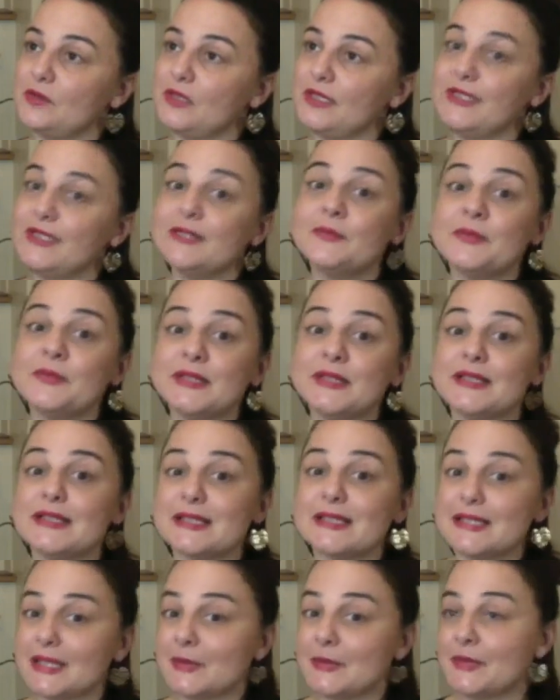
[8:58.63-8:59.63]
It can be
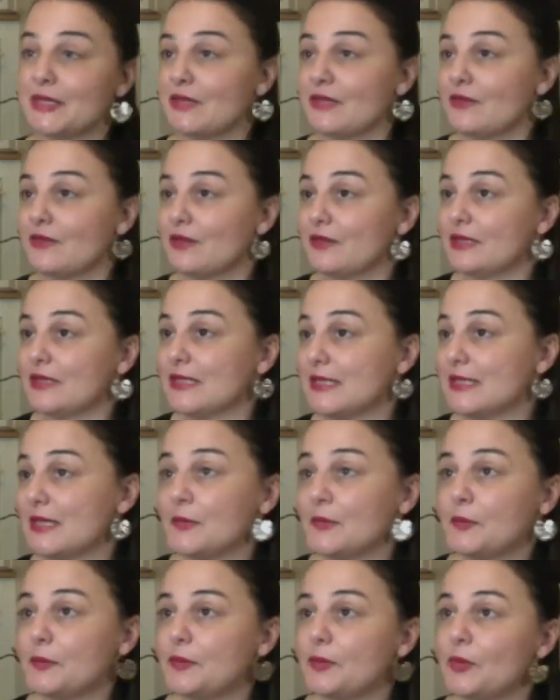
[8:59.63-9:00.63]
something very
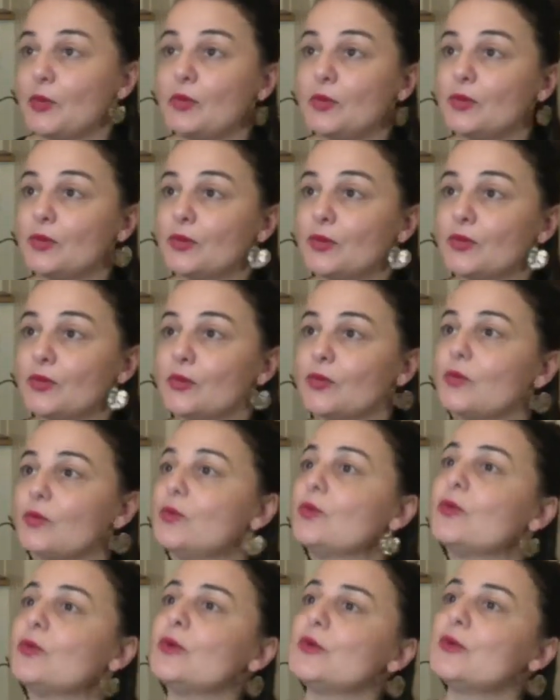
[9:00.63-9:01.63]
simple
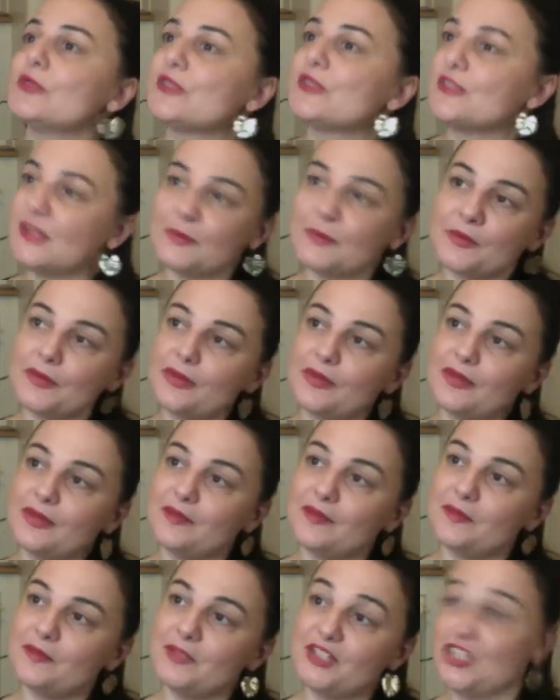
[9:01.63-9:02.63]
or
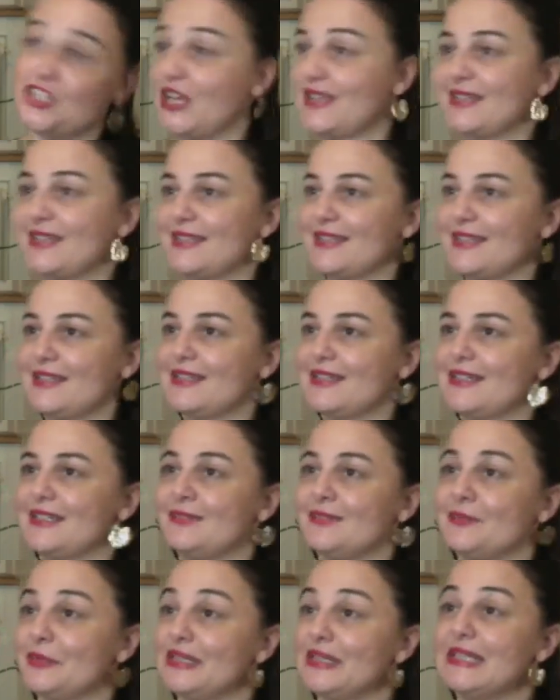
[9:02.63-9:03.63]
something majestic
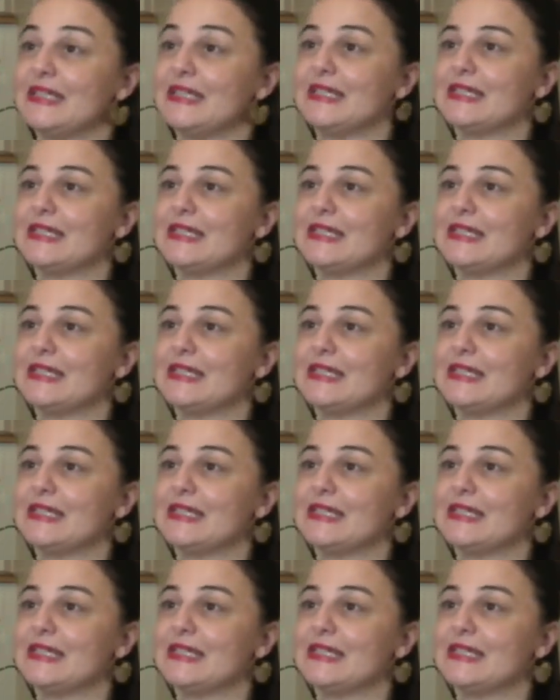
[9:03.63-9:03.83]
and big.